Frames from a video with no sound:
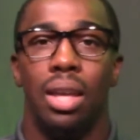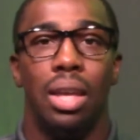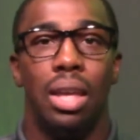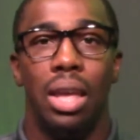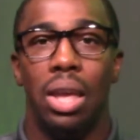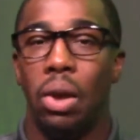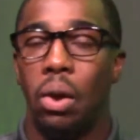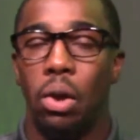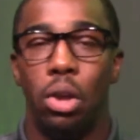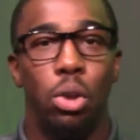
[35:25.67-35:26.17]

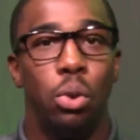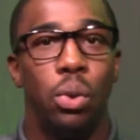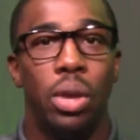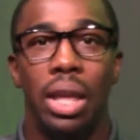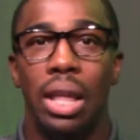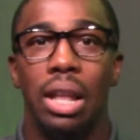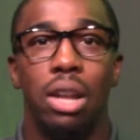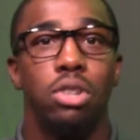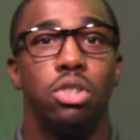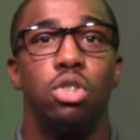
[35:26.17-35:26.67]
You
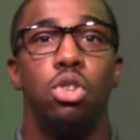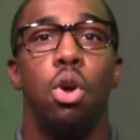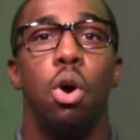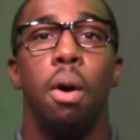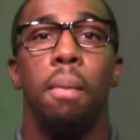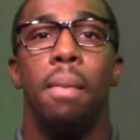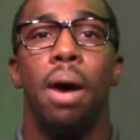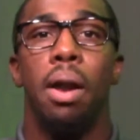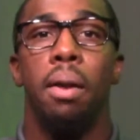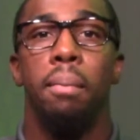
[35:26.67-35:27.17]
there's no
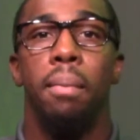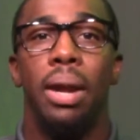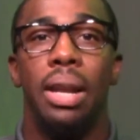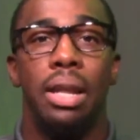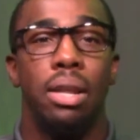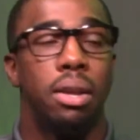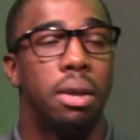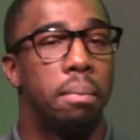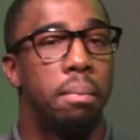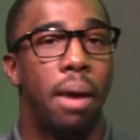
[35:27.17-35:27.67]
amount of money
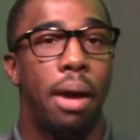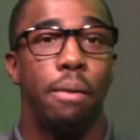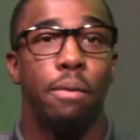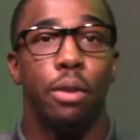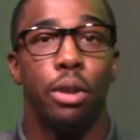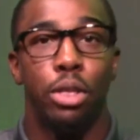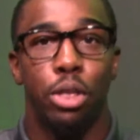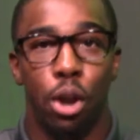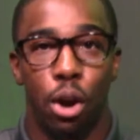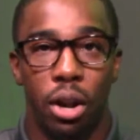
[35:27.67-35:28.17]
you can pay
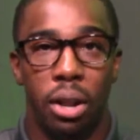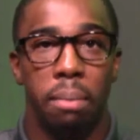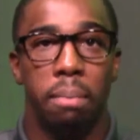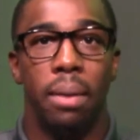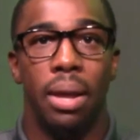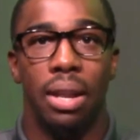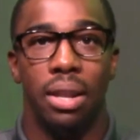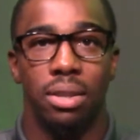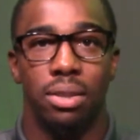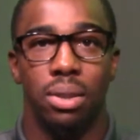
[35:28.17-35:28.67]
for 30
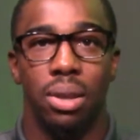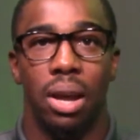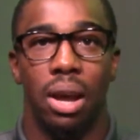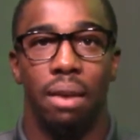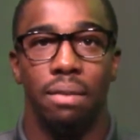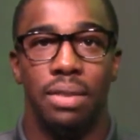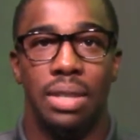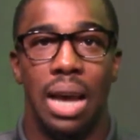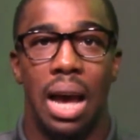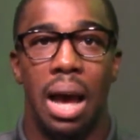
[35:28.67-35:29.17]
minutes
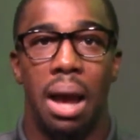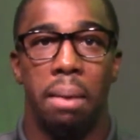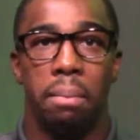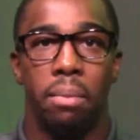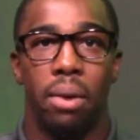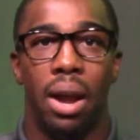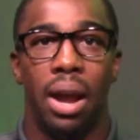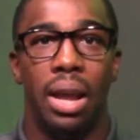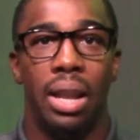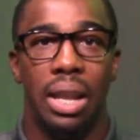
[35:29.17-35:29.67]
of time,
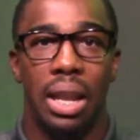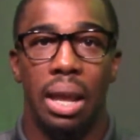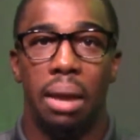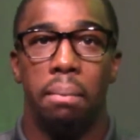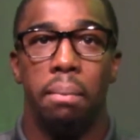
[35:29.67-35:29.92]
right?